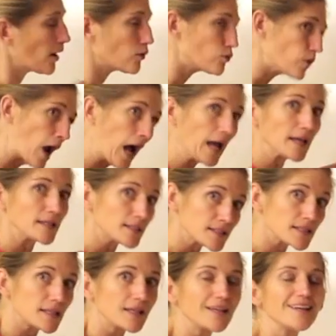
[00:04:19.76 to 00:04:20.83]
a
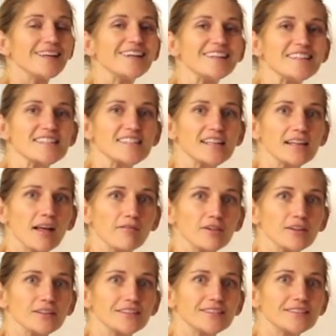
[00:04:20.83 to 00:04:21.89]
rise in sea
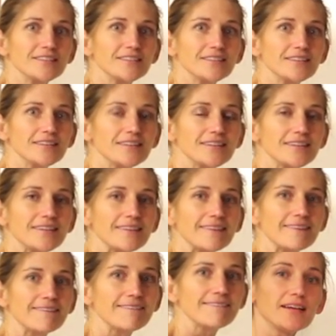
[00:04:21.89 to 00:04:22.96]
level.
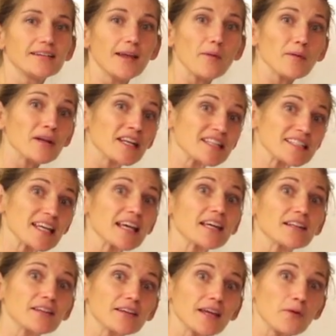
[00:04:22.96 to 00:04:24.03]
Now we're going to take
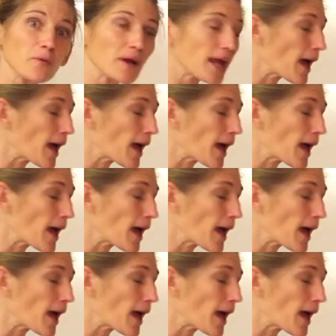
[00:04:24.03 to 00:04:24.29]
a look at what